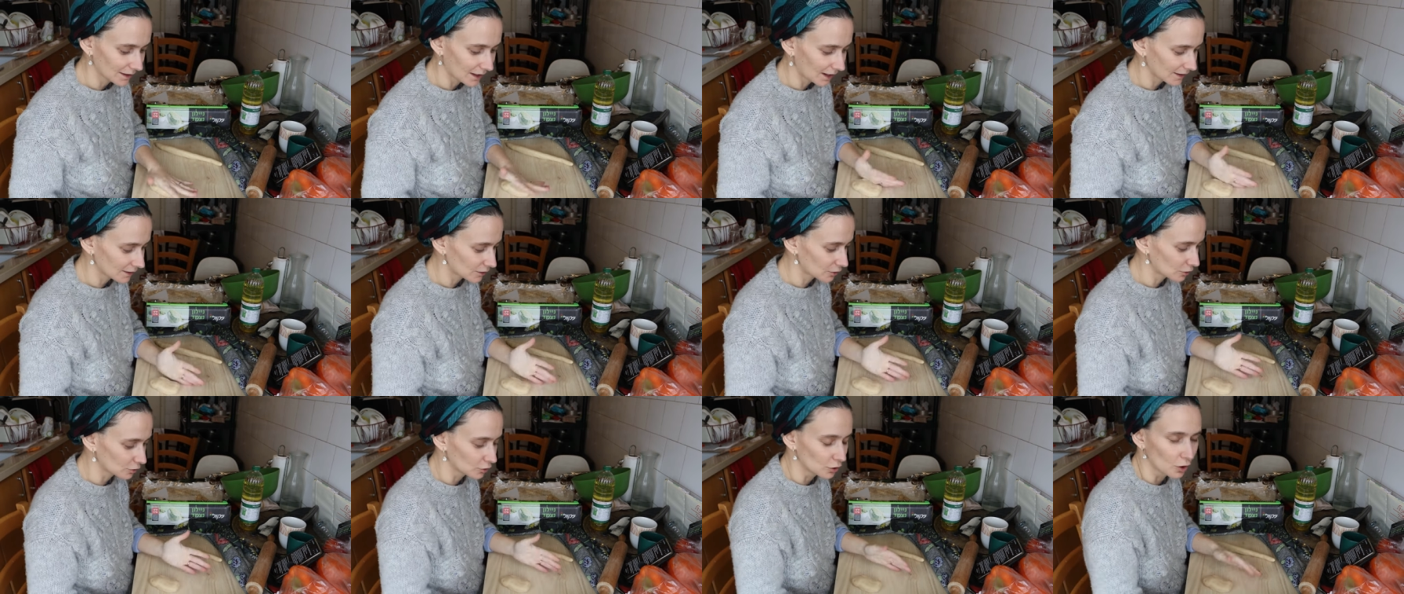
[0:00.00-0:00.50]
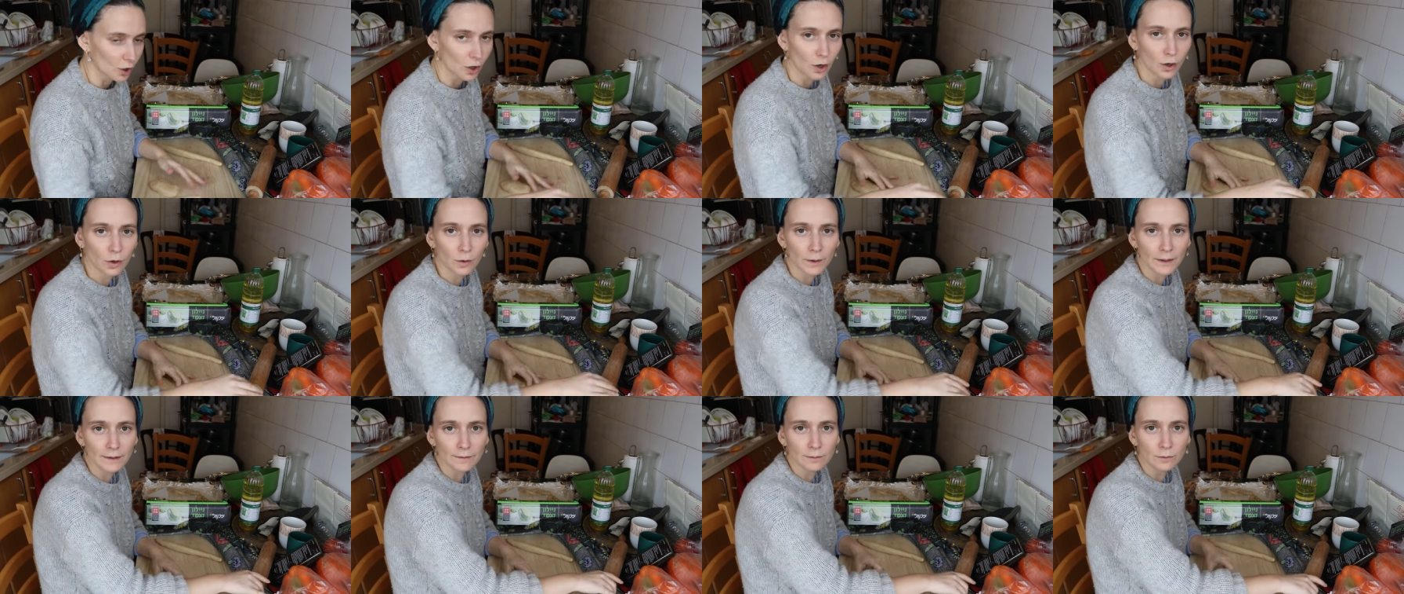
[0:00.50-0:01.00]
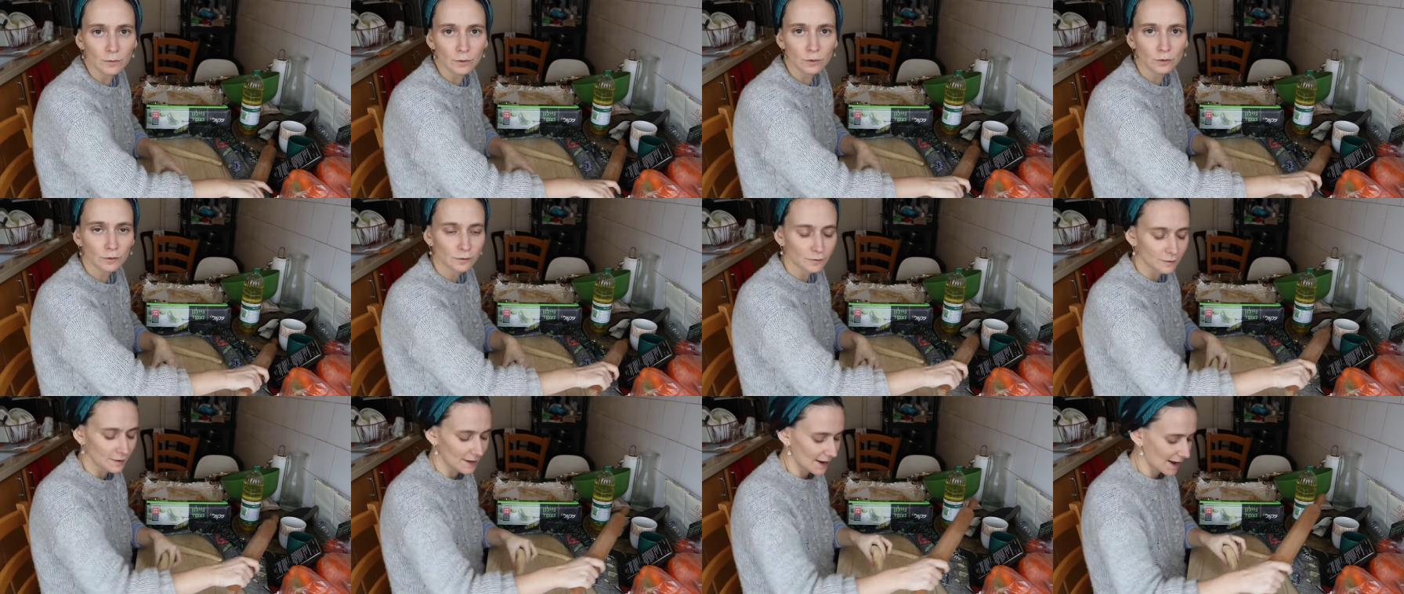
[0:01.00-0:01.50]
I could go and
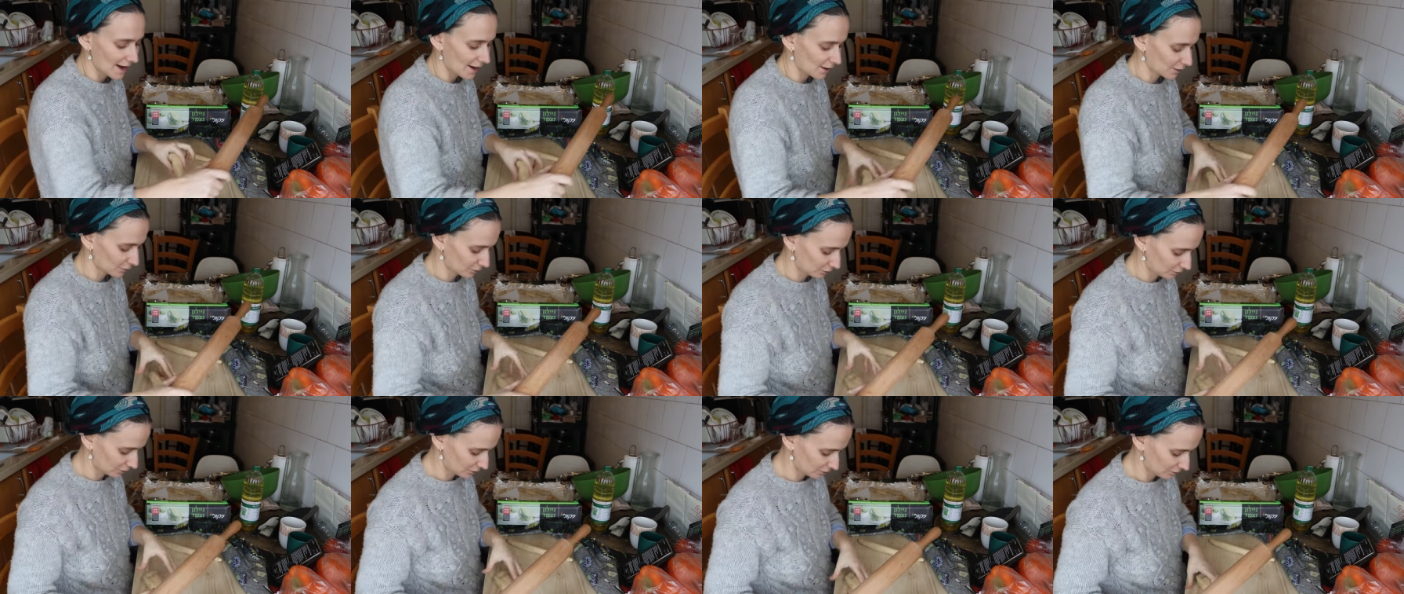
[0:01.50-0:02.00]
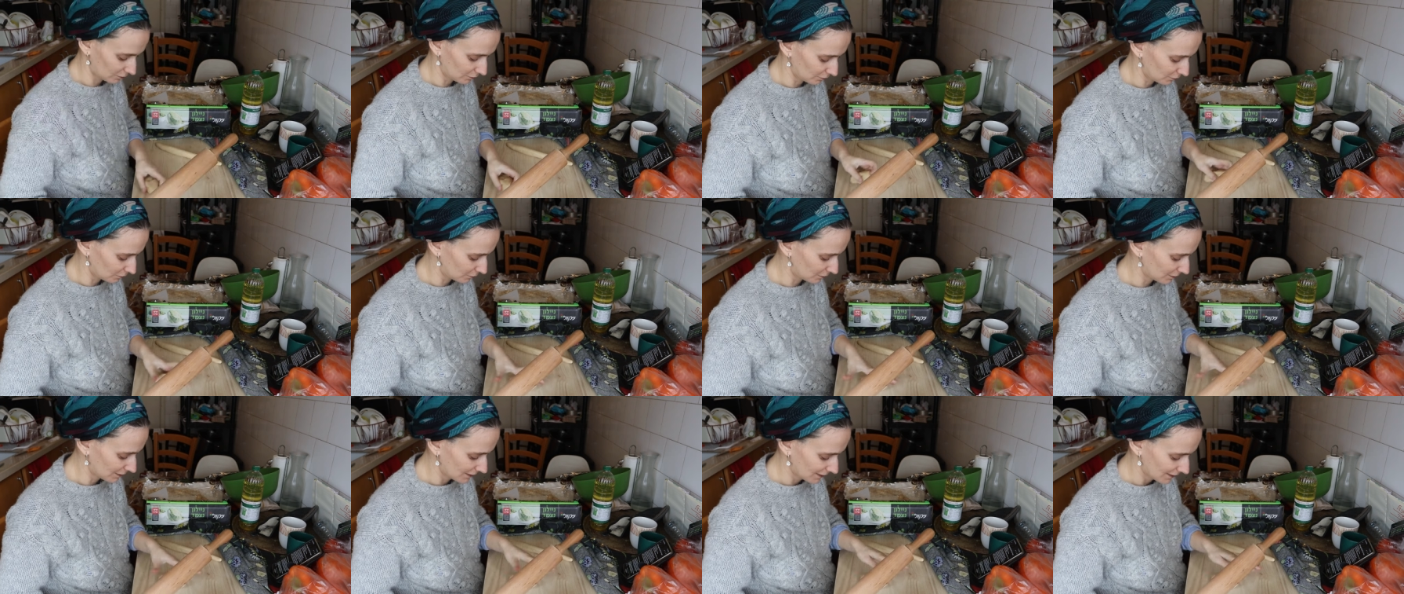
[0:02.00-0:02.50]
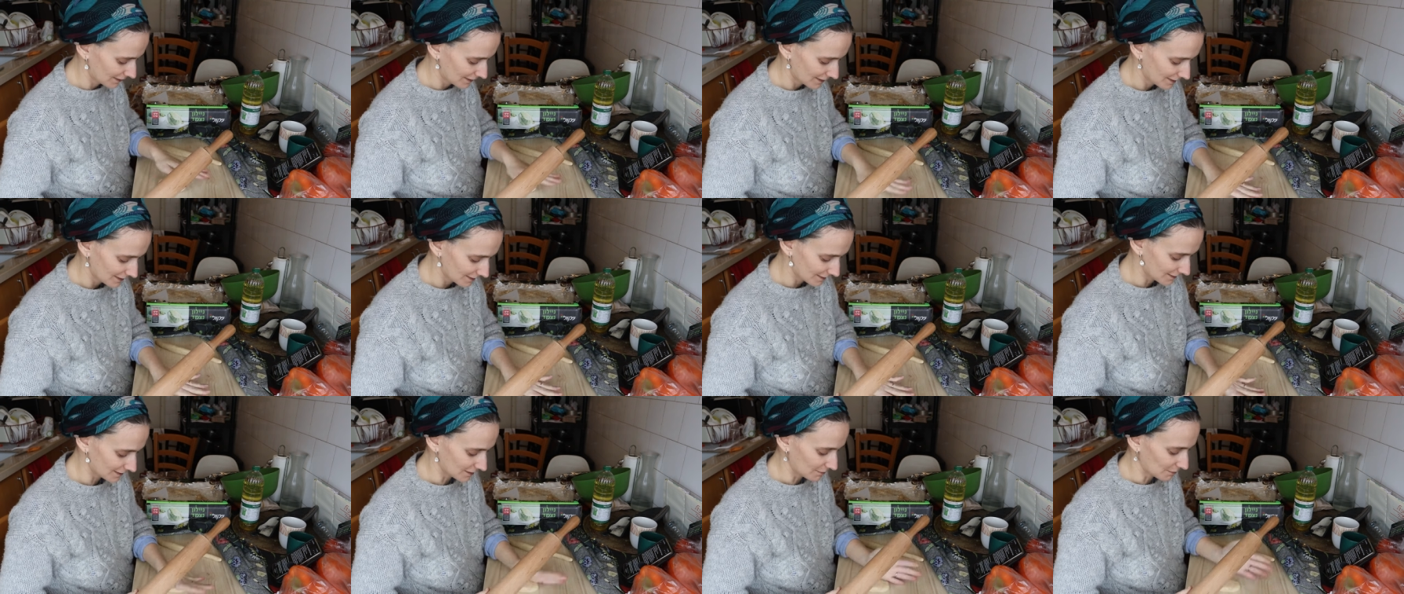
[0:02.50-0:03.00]
move now to
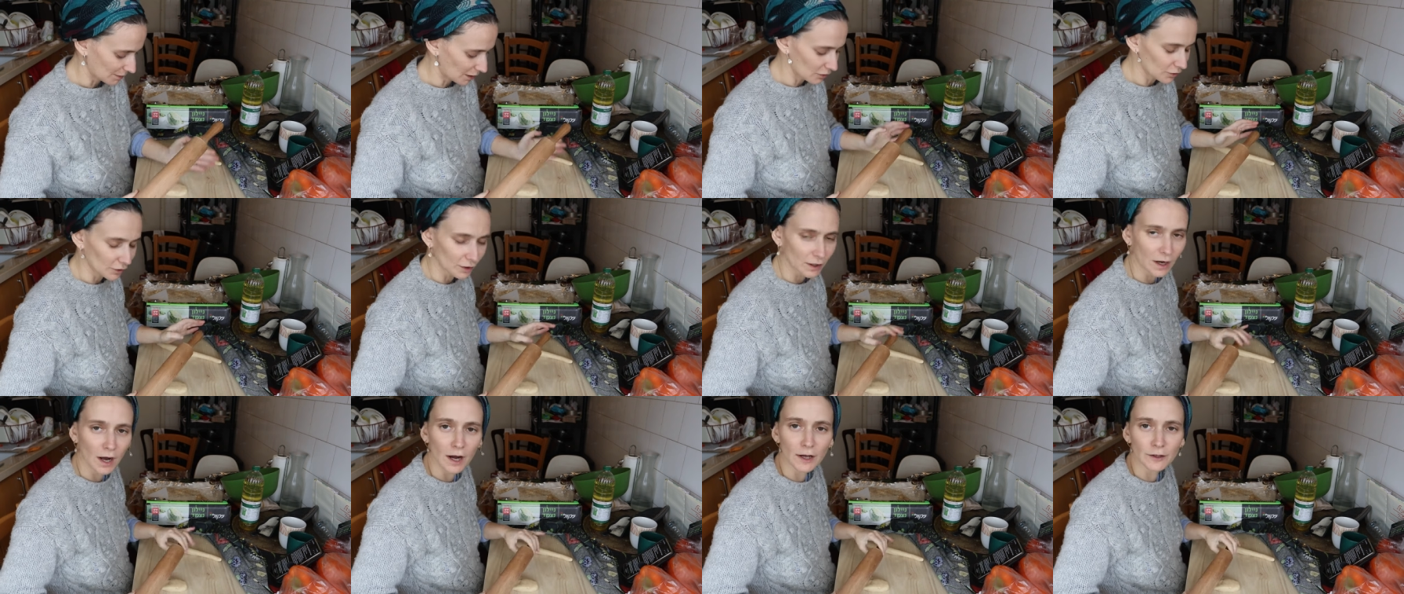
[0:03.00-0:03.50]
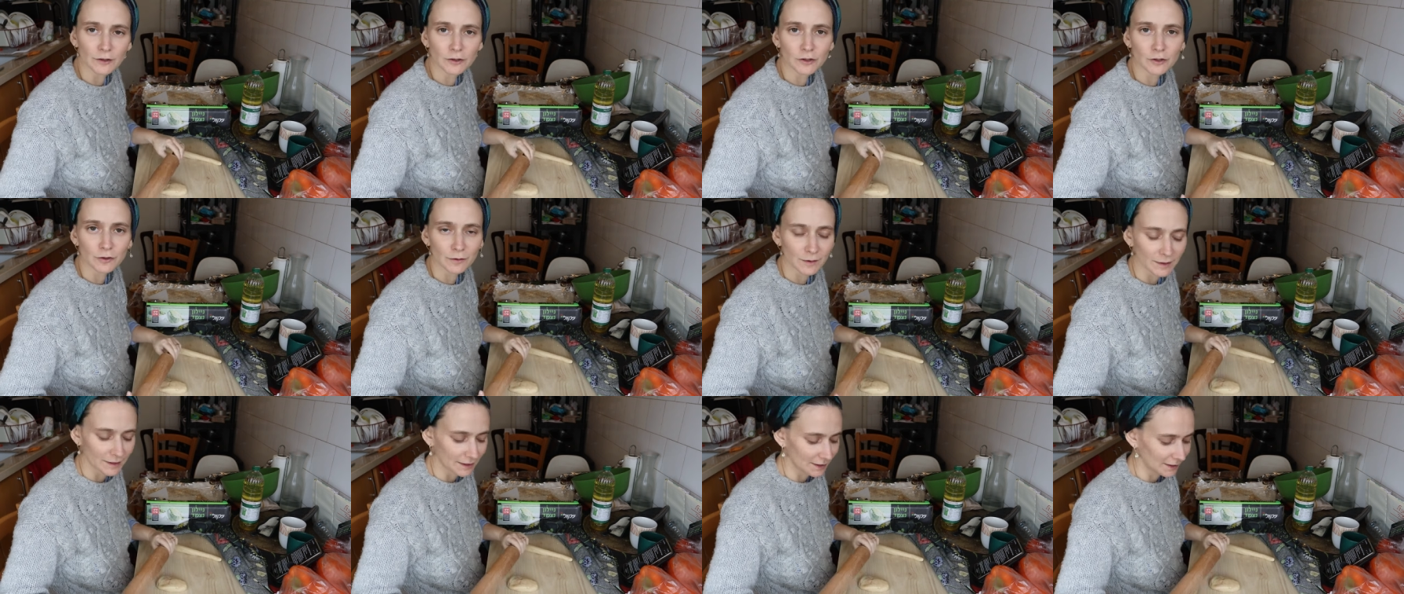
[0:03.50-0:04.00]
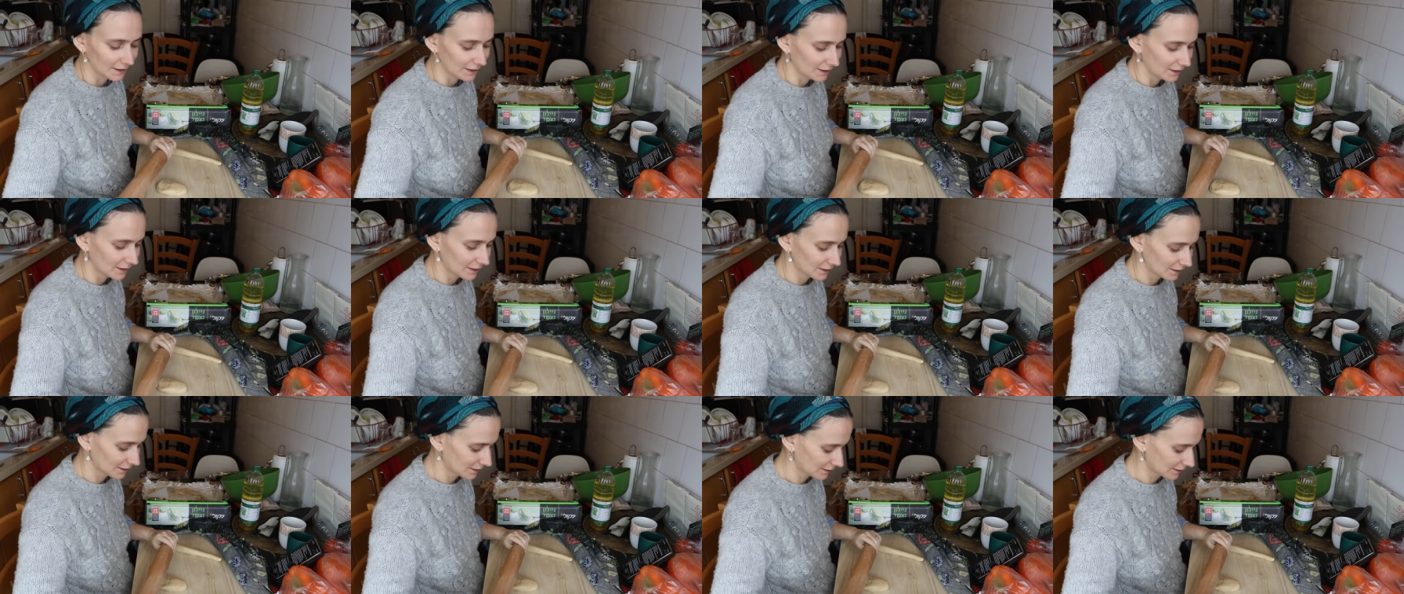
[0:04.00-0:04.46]
some other country